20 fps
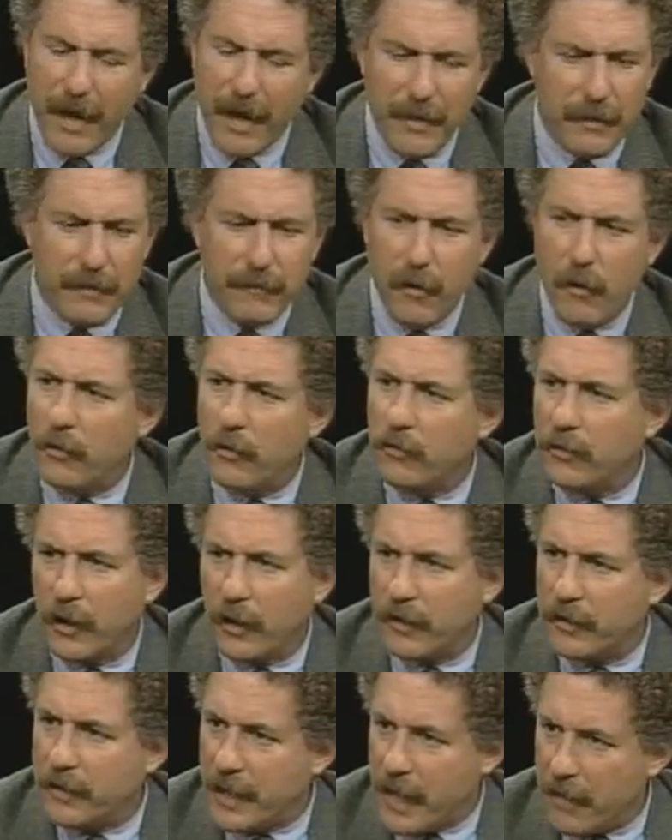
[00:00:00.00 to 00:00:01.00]
Rather than
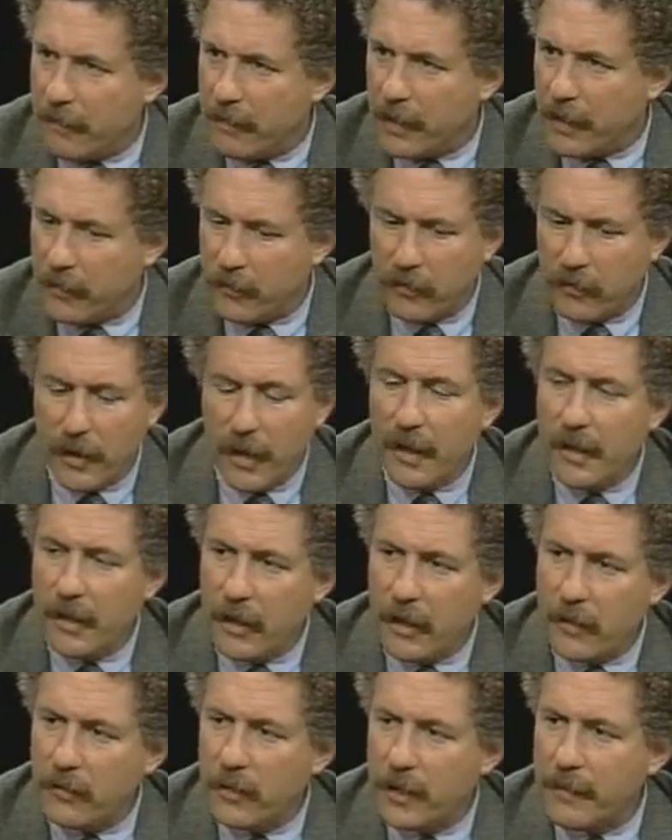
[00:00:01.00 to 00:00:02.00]
focusing on the evidence,
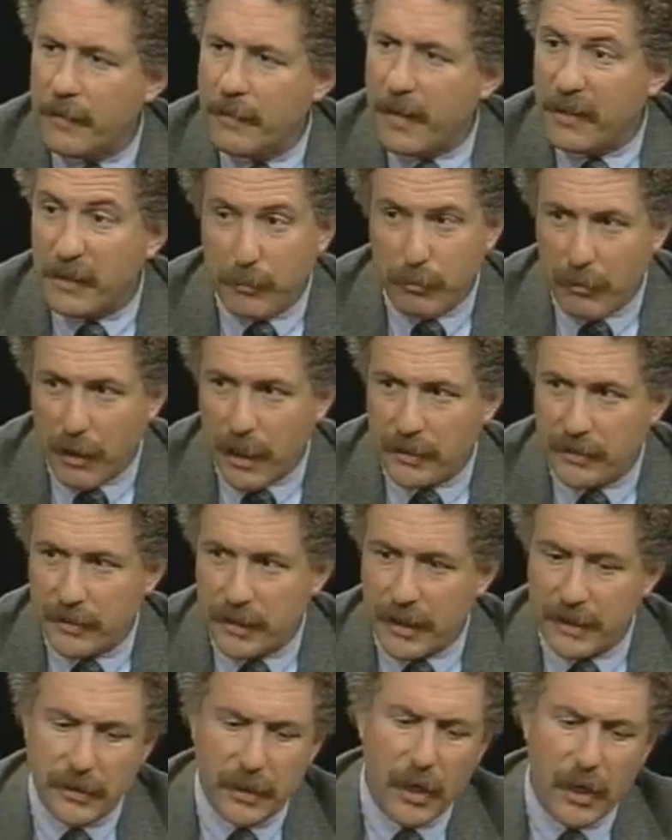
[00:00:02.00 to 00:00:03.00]
let's think about the
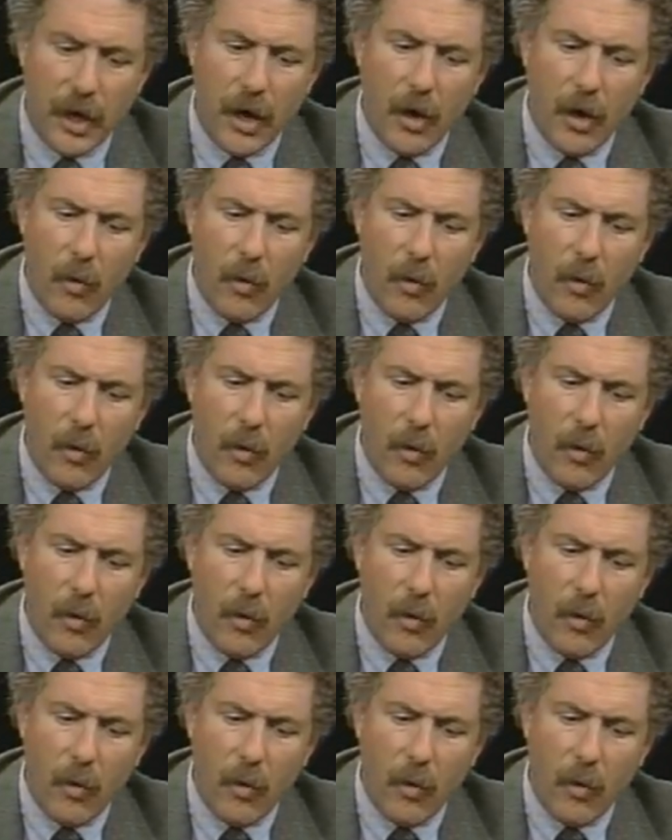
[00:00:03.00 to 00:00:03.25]
process.